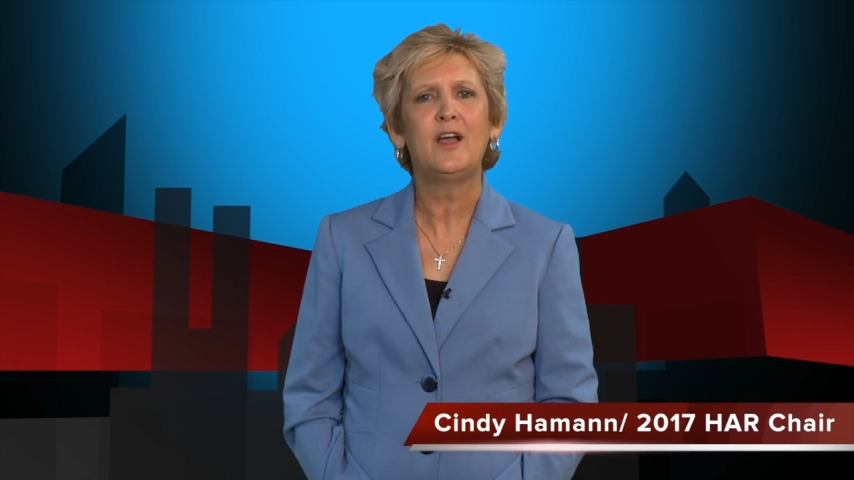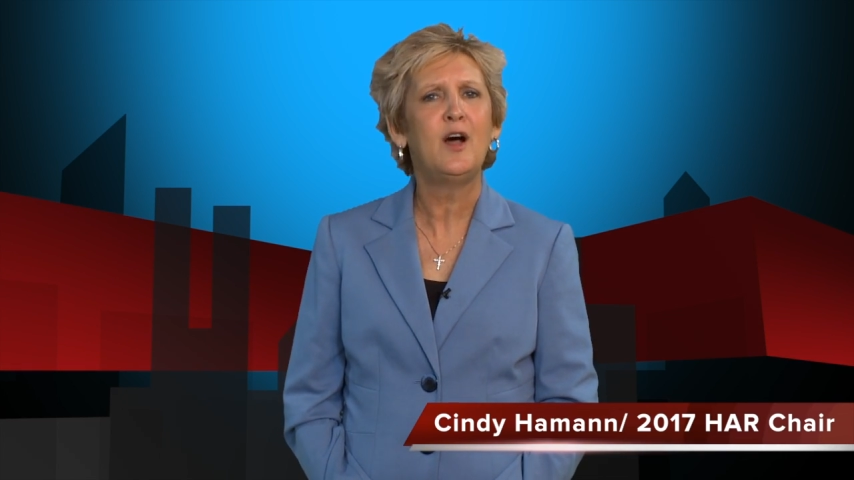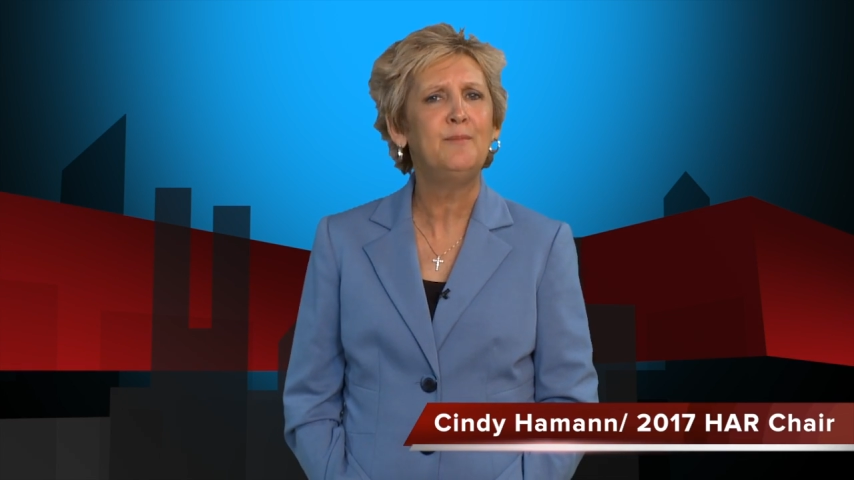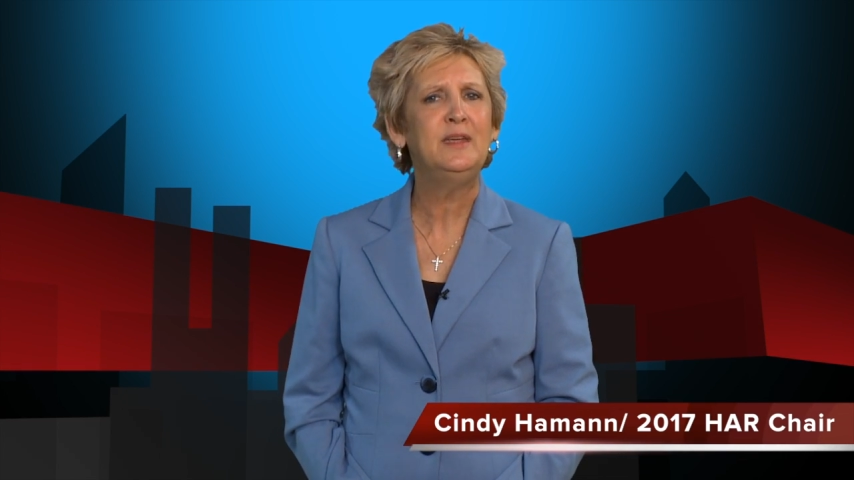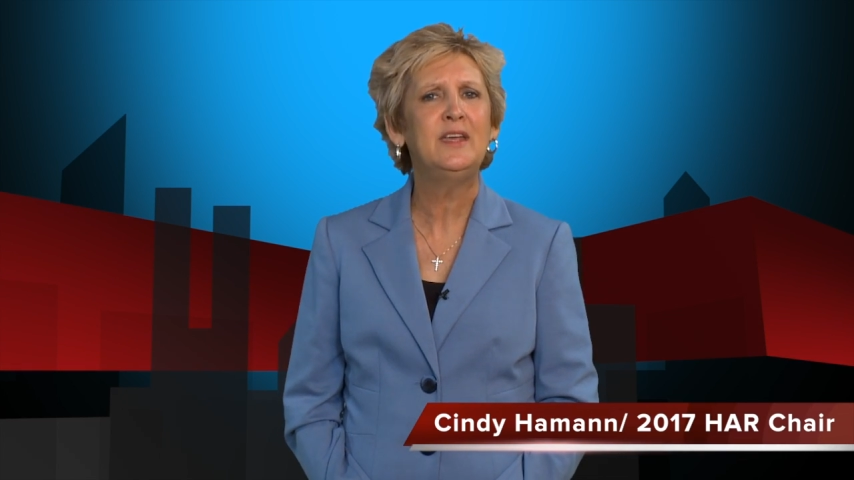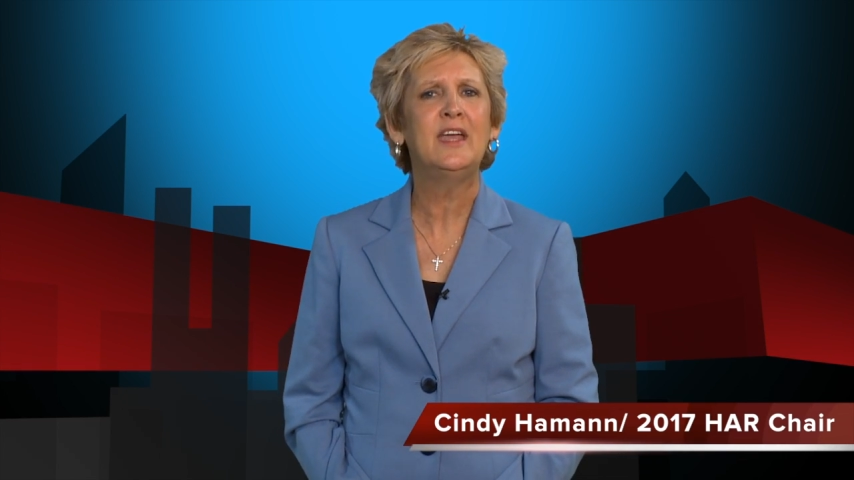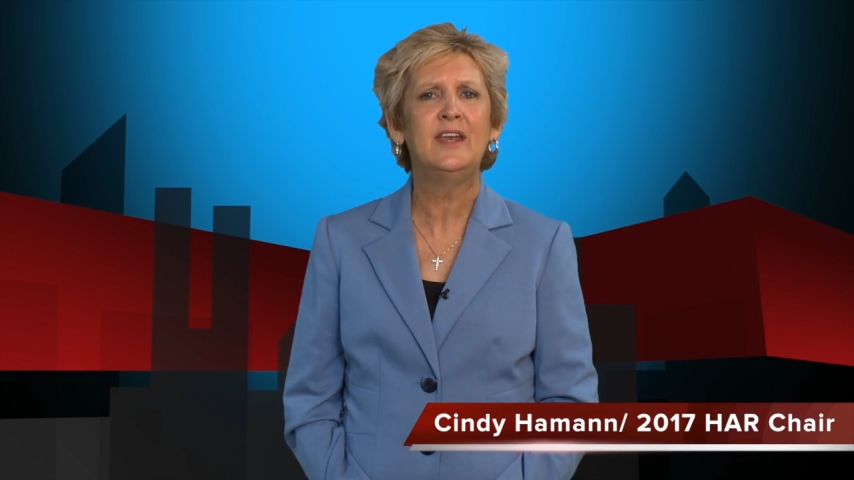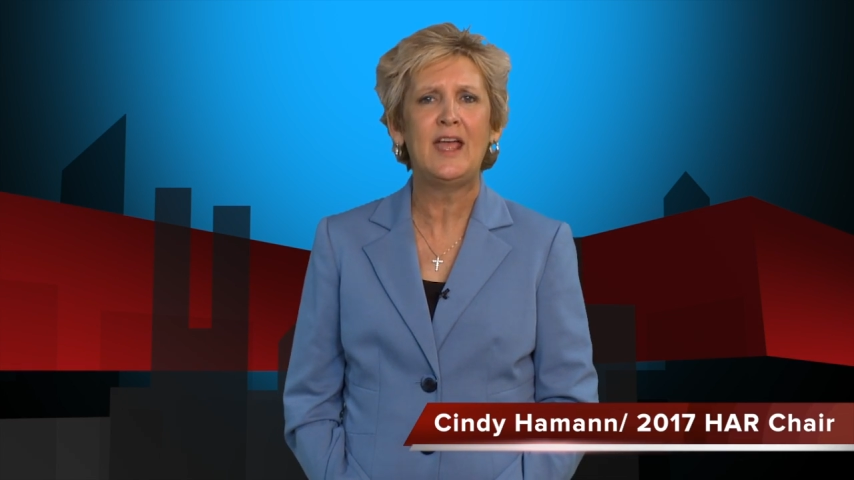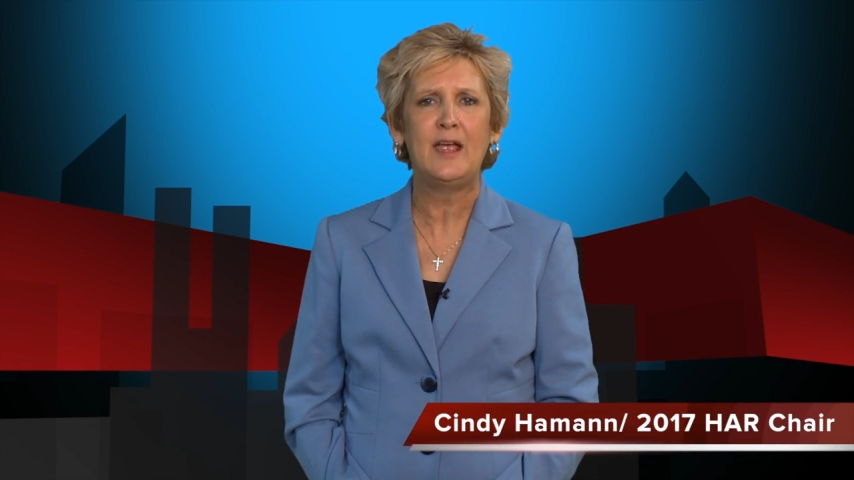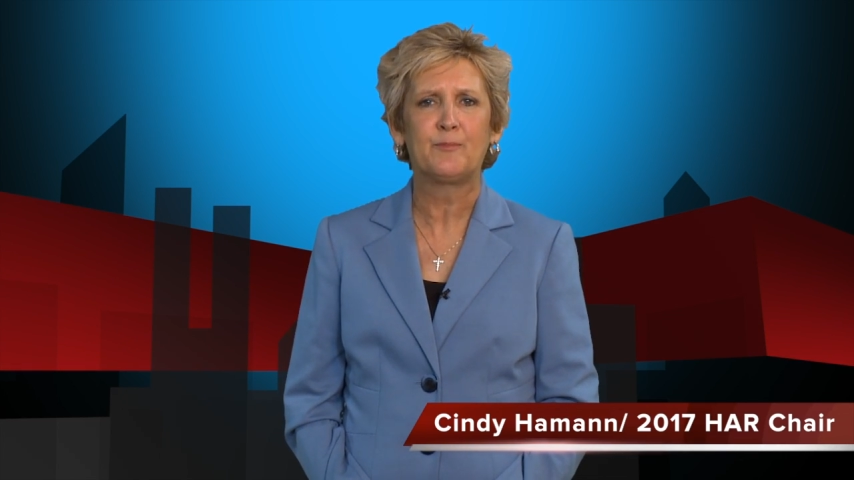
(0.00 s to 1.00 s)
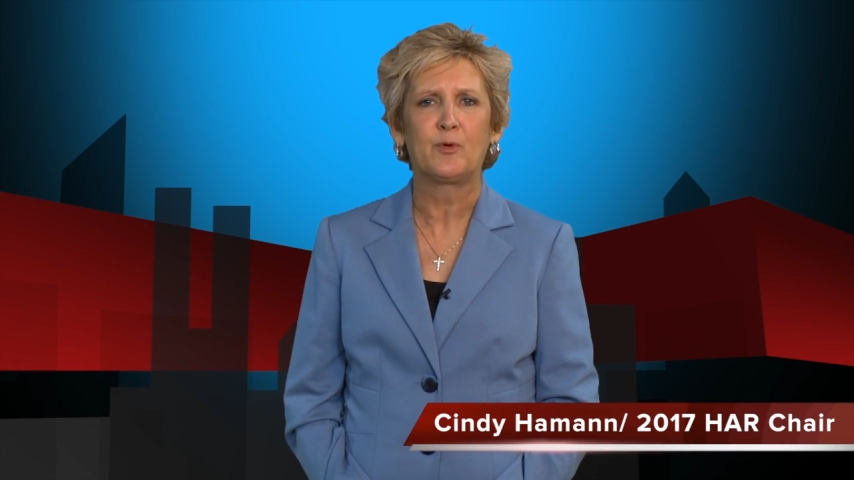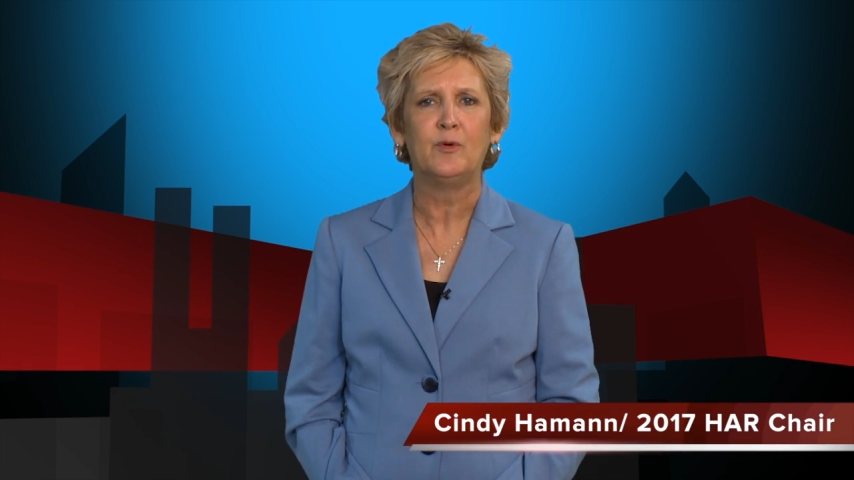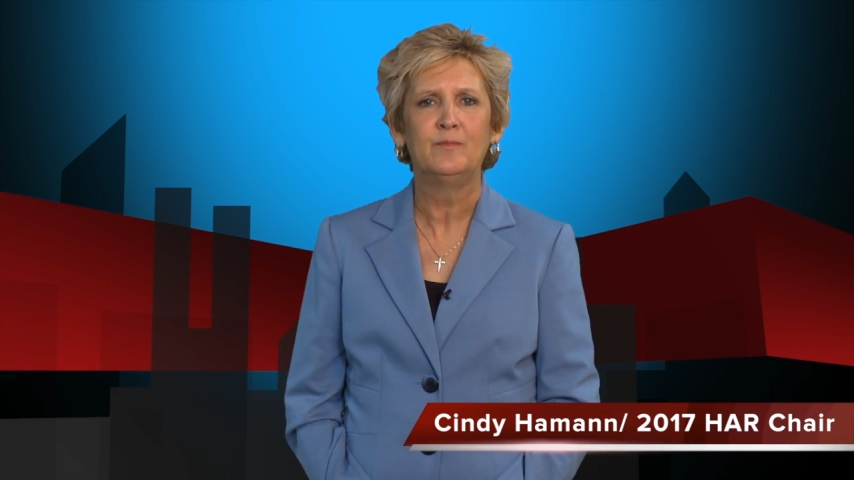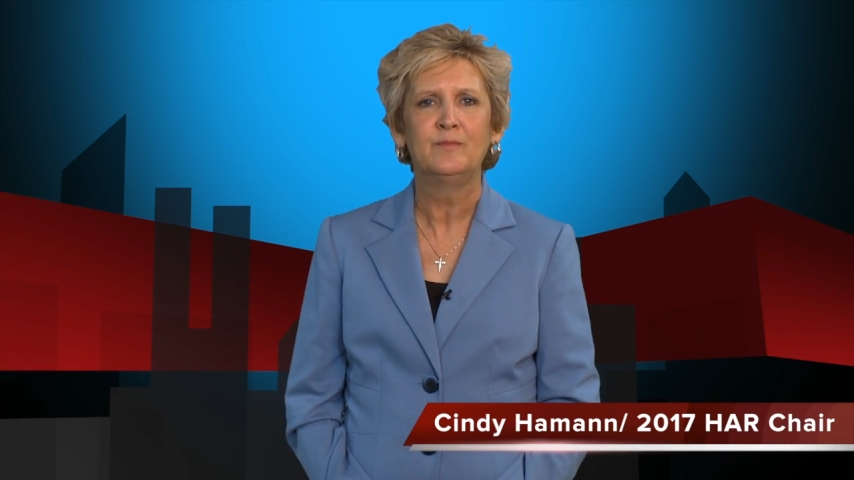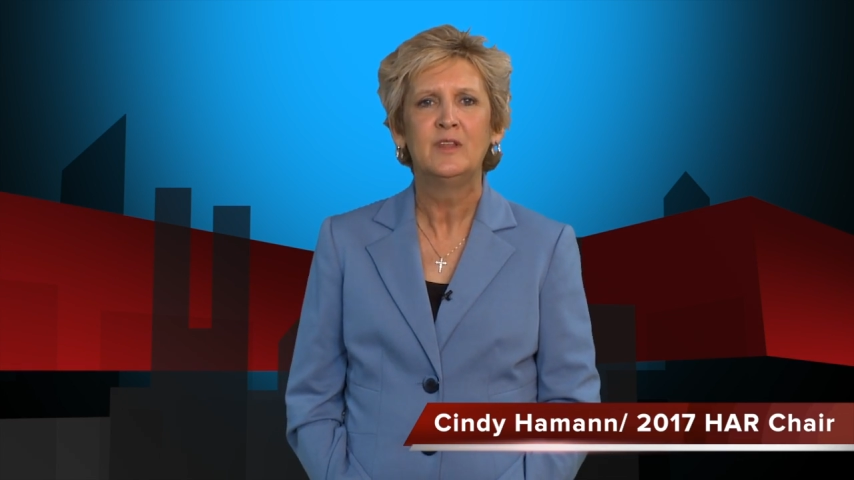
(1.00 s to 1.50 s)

humming in April.